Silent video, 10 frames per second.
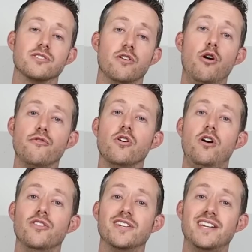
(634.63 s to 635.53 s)
So
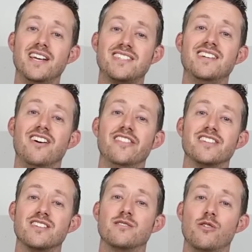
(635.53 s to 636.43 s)
overall, the testing on
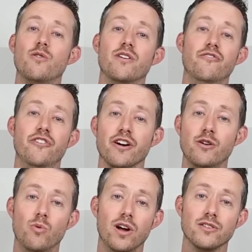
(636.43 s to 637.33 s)
this is going very
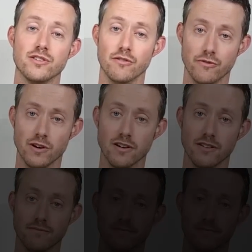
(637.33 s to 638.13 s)
well so far.